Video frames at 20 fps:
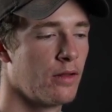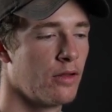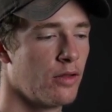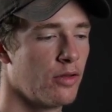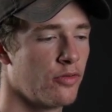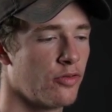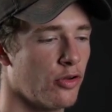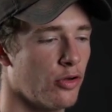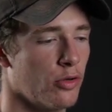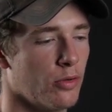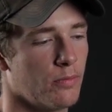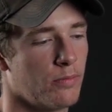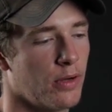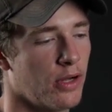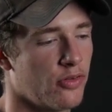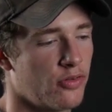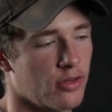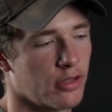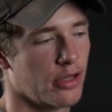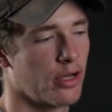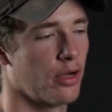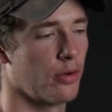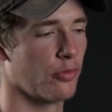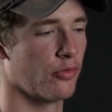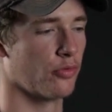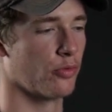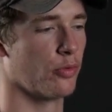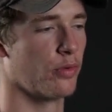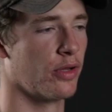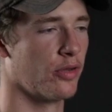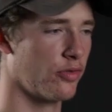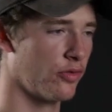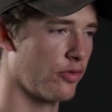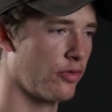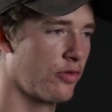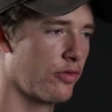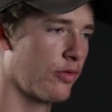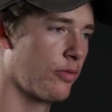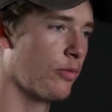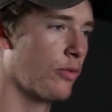So personally, I was
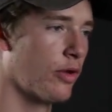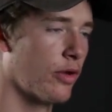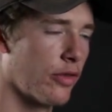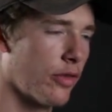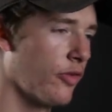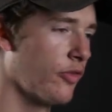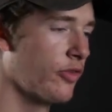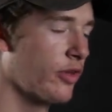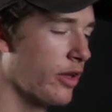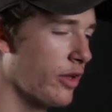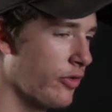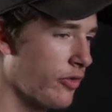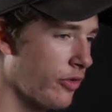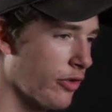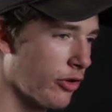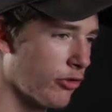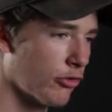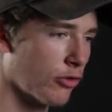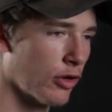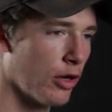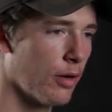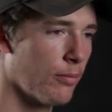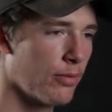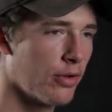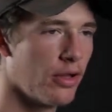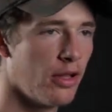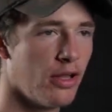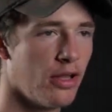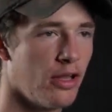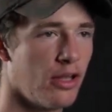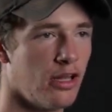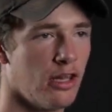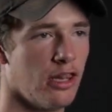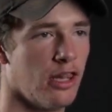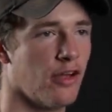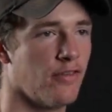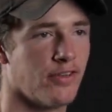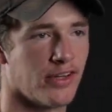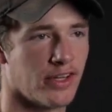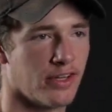always one of those kids that grew up
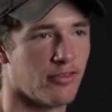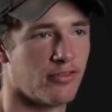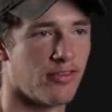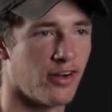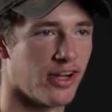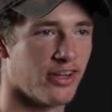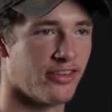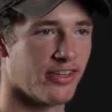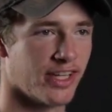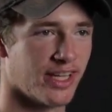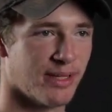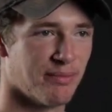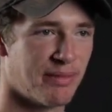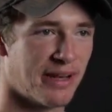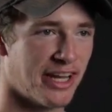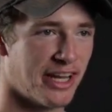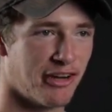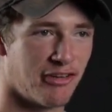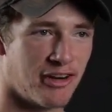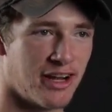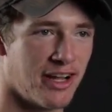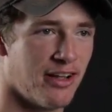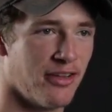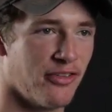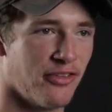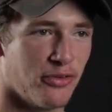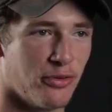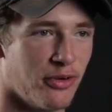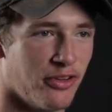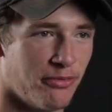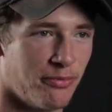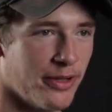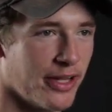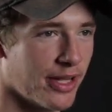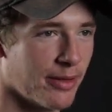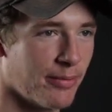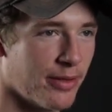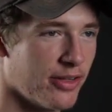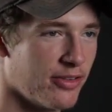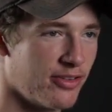loving fighting in the playgrounds, always being a
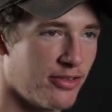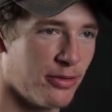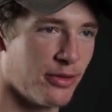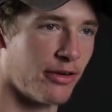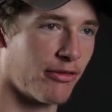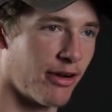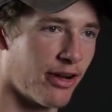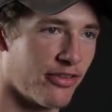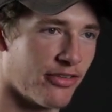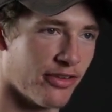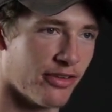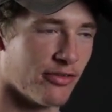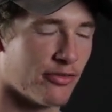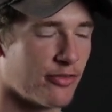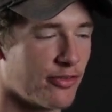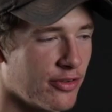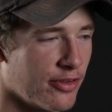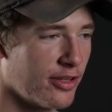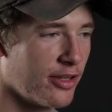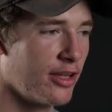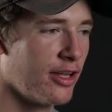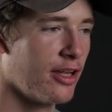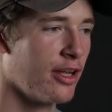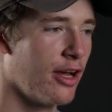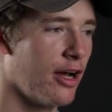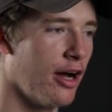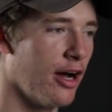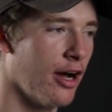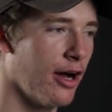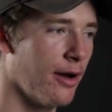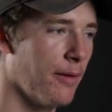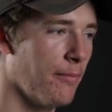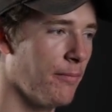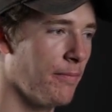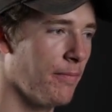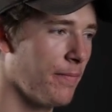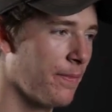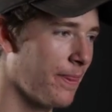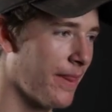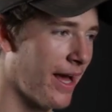bit too aggressive,
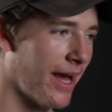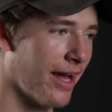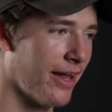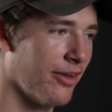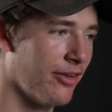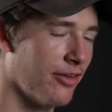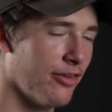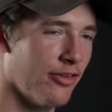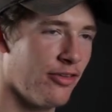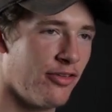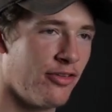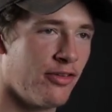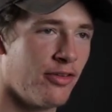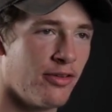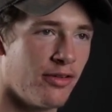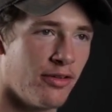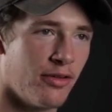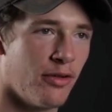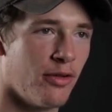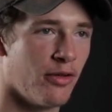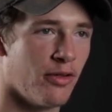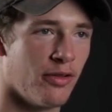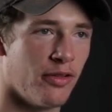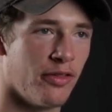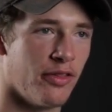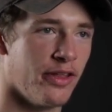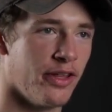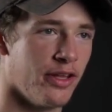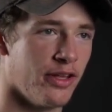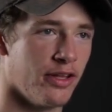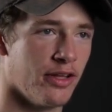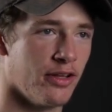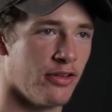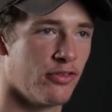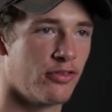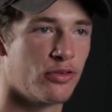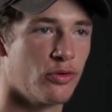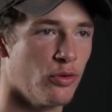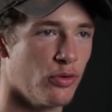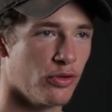and the
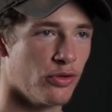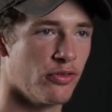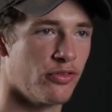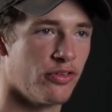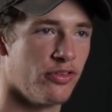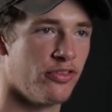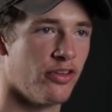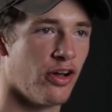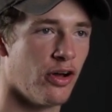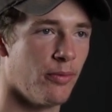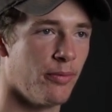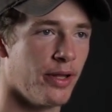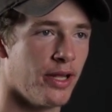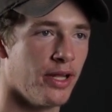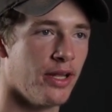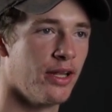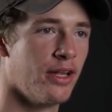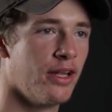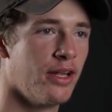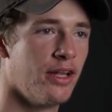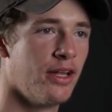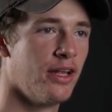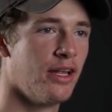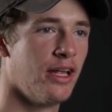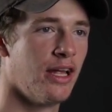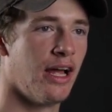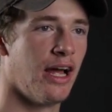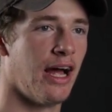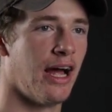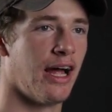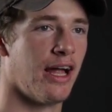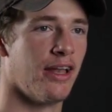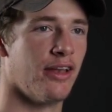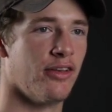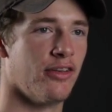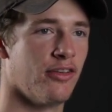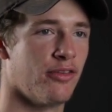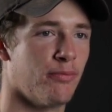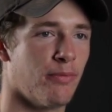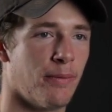school used to tell me,
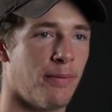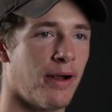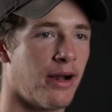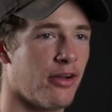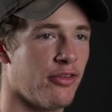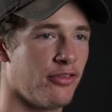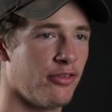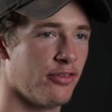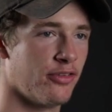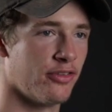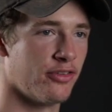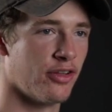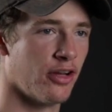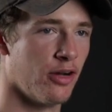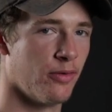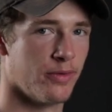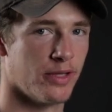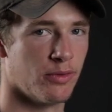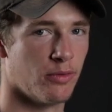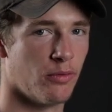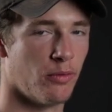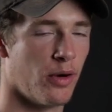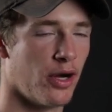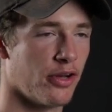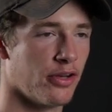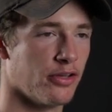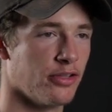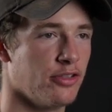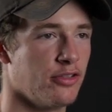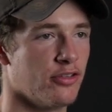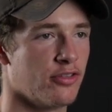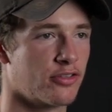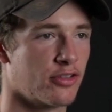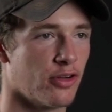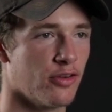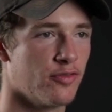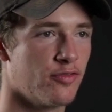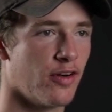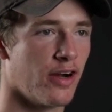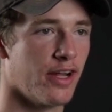and my parents used to tell me, well, why don't you just go
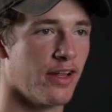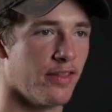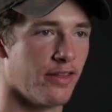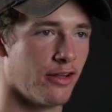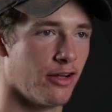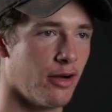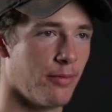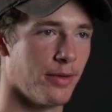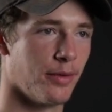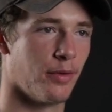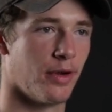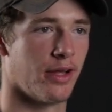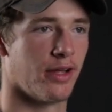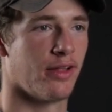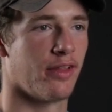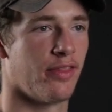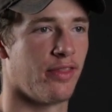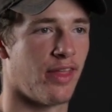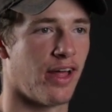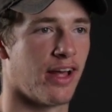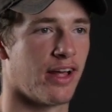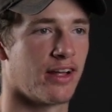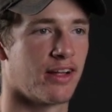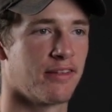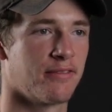fight in the army, where that